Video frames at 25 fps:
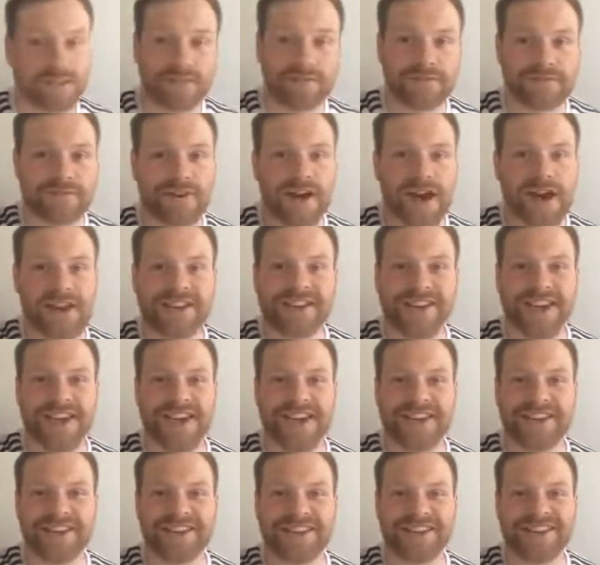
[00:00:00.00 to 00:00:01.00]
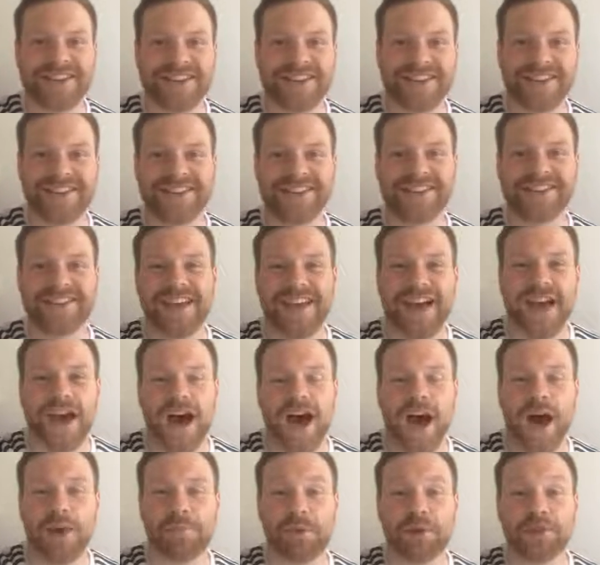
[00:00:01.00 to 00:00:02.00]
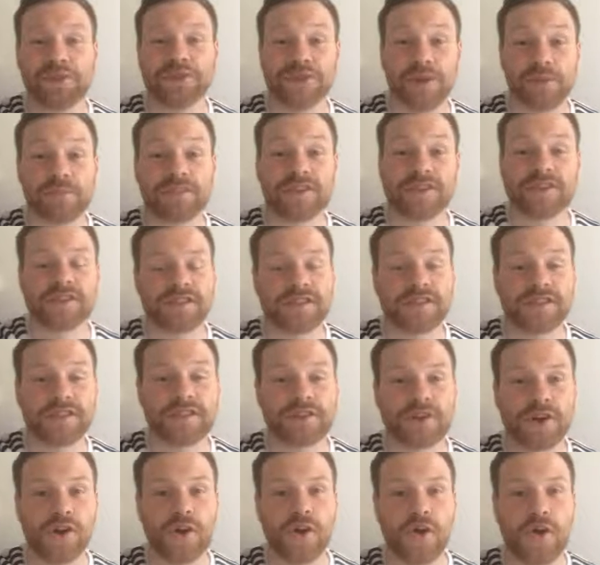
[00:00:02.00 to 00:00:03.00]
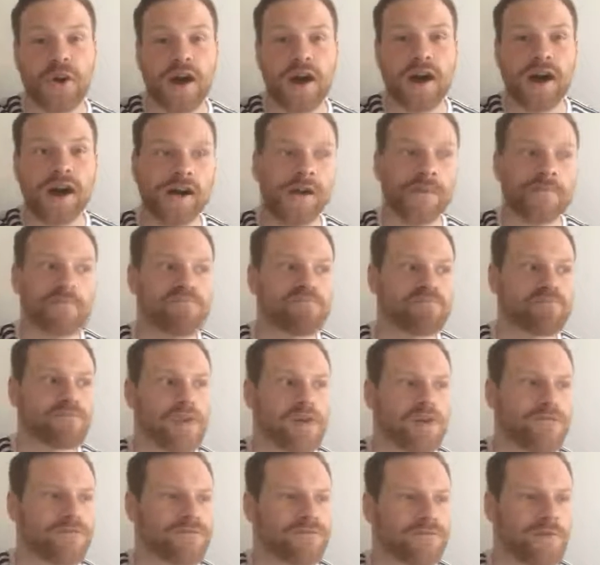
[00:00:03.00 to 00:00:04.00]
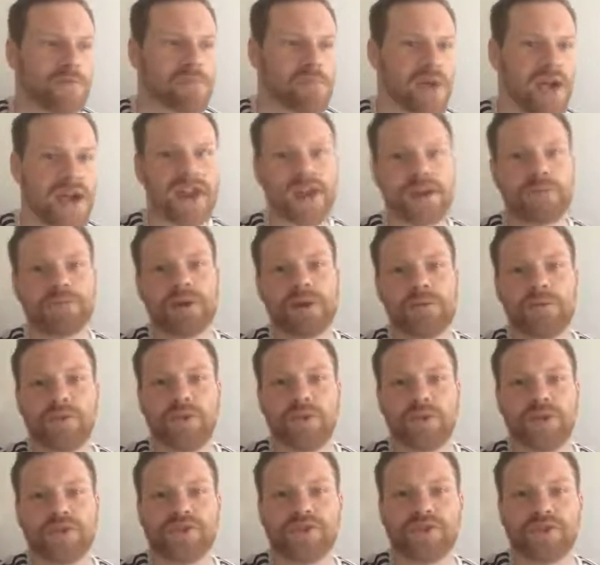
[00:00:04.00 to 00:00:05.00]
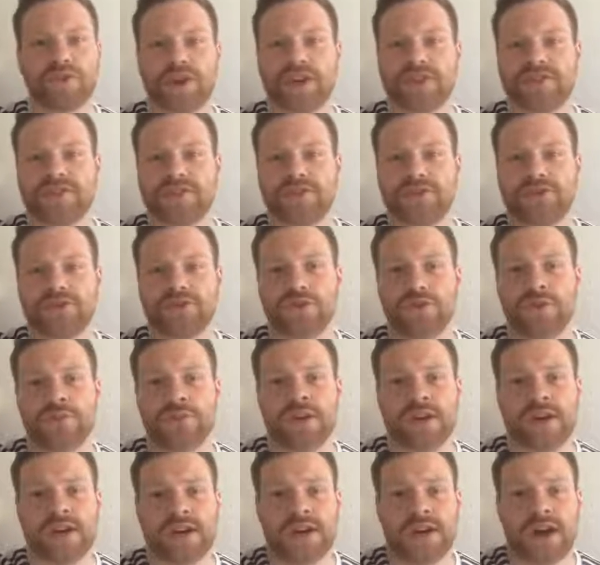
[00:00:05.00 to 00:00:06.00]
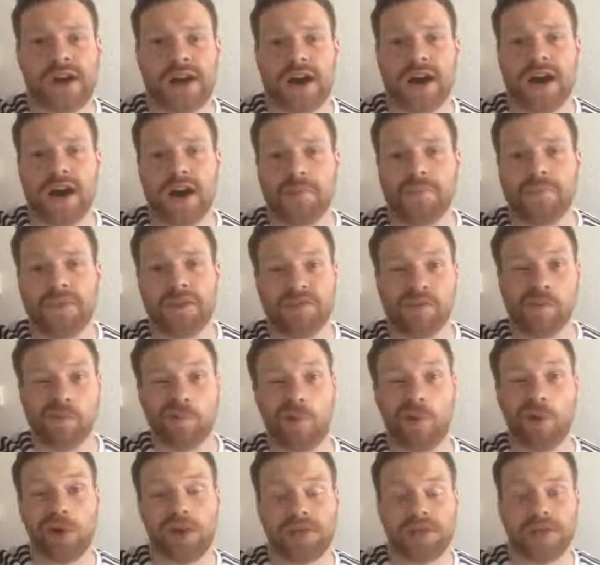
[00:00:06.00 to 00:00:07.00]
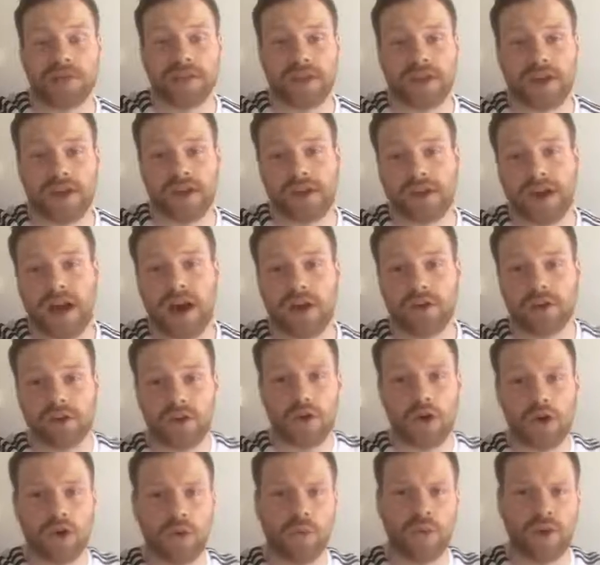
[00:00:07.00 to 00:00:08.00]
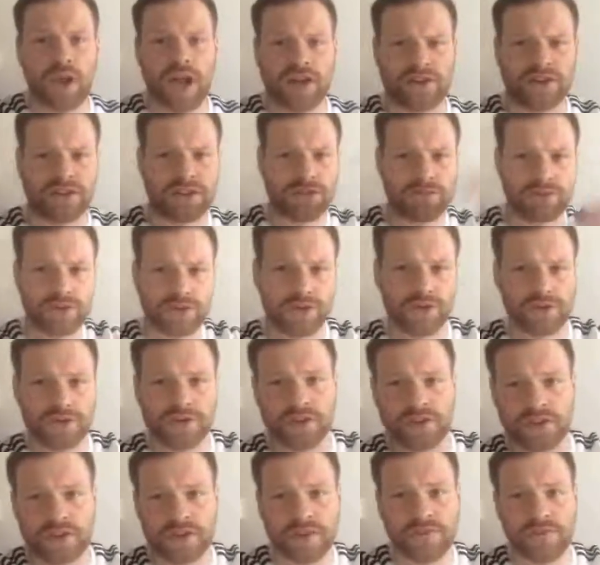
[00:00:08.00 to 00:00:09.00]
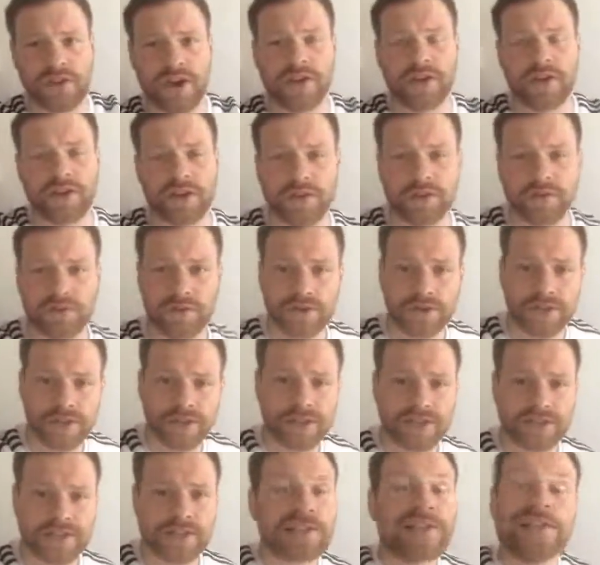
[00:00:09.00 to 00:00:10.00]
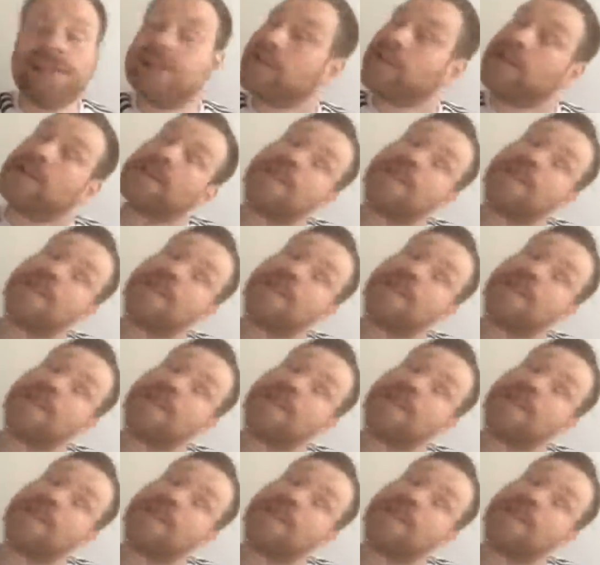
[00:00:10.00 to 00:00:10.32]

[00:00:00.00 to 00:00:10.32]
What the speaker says: And fact 8 is about substances. So, for many people with Tourette Syndrome, they report that alcohol will actually reduce the severity of their tics.